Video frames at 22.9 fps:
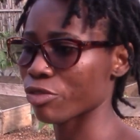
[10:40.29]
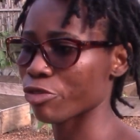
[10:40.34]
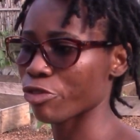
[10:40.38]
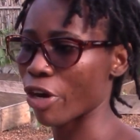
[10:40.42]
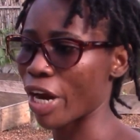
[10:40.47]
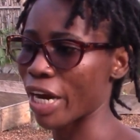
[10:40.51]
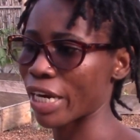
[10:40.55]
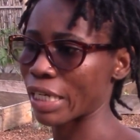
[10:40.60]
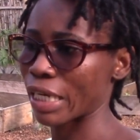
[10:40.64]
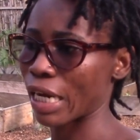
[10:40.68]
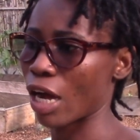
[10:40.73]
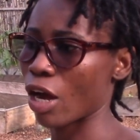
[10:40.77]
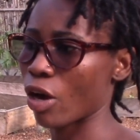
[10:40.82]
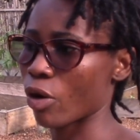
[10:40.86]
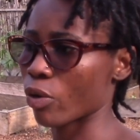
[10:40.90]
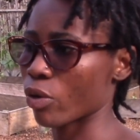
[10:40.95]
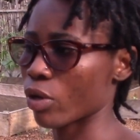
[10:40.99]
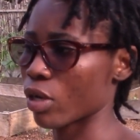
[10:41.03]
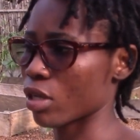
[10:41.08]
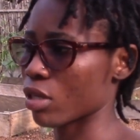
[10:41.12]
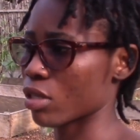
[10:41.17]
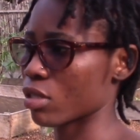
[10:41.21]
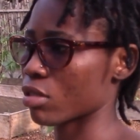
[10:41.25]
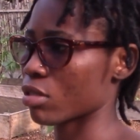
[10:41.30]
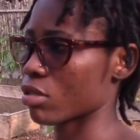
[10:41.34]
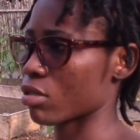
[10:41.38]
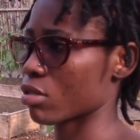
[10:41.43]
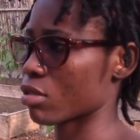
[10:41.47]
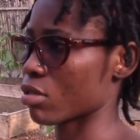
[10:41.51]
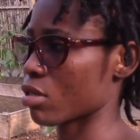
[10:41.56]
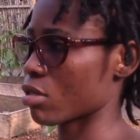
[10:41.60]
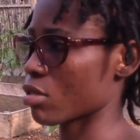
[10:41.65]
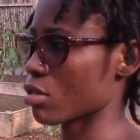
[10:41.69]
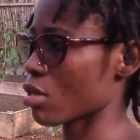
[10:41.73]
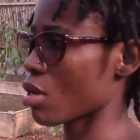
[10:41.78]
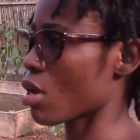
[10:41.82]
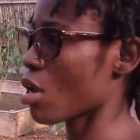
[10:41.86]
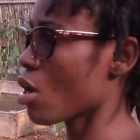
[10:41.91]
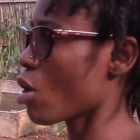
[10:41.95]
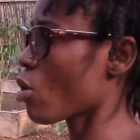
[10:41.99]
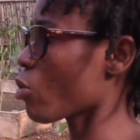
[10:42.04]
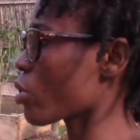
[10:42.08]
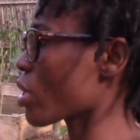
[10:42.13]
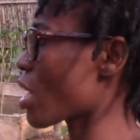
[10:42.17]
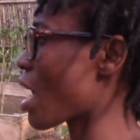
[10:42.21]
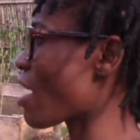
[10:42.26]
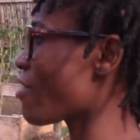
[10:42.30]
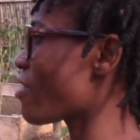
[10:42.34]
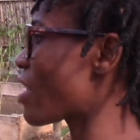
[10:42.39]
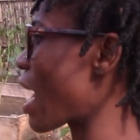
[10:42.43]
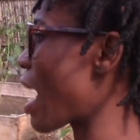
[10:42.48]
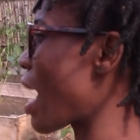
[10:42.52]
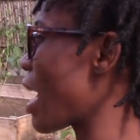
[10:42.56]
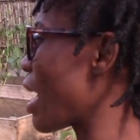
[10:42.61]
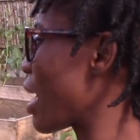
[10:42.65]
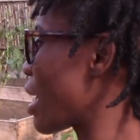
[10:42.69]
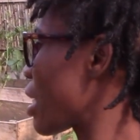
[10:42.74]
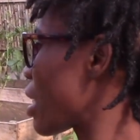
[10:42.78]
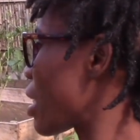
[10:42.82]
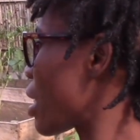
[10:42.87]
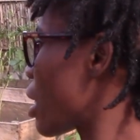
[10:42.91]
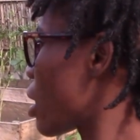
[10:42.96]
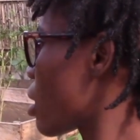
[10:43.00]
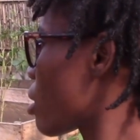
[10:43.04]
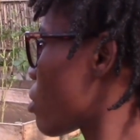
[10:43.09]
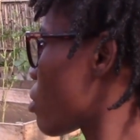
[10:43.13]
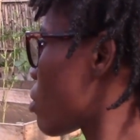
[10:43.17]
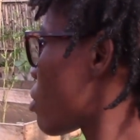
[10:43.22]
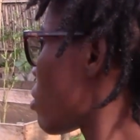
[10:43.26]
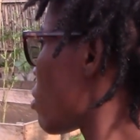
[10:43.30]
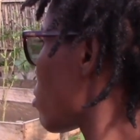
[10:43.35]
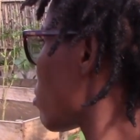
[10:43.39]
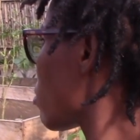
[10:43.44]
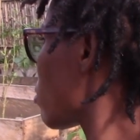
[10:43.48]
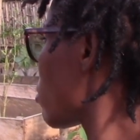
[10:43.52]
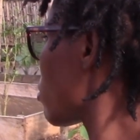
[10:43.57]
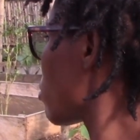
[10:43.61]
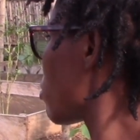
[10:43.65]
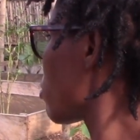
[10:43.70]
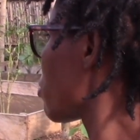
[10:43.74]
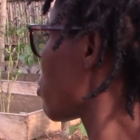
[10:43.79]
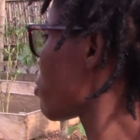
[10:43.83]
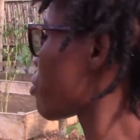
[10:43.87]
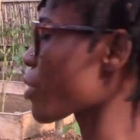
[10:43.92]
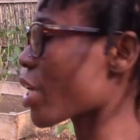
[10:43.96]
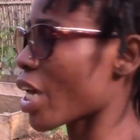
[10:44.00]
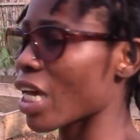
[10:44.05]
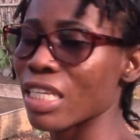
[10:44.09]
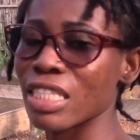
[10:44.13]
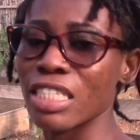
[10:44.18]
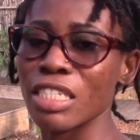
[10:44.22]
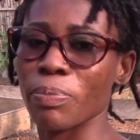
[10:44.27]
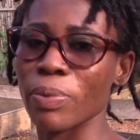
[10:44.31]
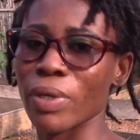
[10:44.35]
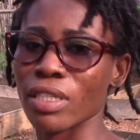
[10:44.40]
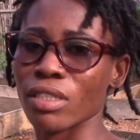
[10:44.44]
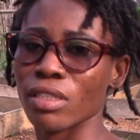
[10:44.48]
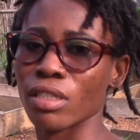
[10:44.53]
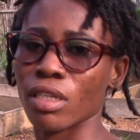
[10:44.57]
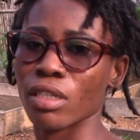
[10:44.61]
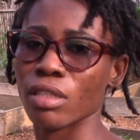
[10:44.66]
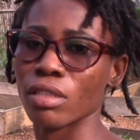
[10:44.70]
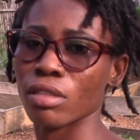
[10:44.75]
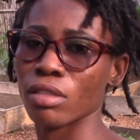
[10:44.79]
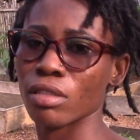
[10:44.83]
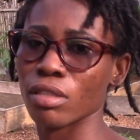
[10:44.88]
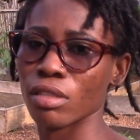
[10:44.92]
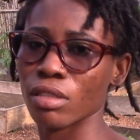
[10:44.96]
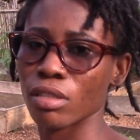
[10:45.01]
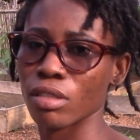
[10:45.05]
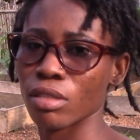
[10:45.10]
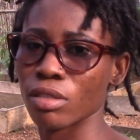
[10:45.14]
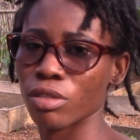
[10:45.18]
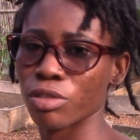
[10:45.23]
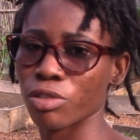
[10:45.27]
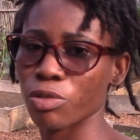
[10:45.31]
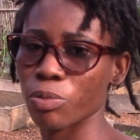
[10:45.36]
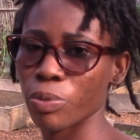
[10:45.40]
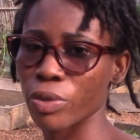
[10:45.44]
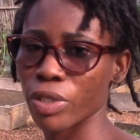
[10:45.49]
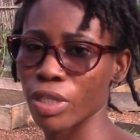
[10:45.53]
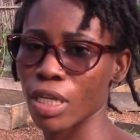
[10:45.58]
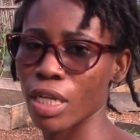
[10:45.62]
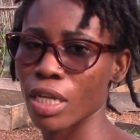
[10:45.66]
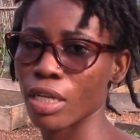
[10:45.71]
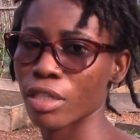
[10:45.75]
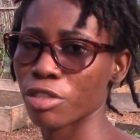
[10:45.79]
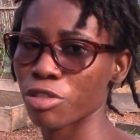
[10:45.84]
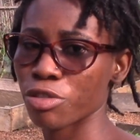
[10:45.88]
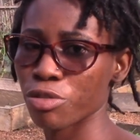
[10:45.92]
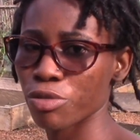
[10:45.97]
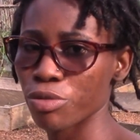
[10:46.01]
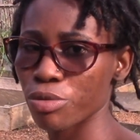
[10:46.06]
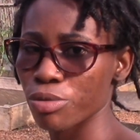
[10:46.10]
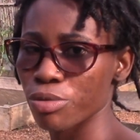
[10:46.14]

right now is we have like 80% to be lettuce.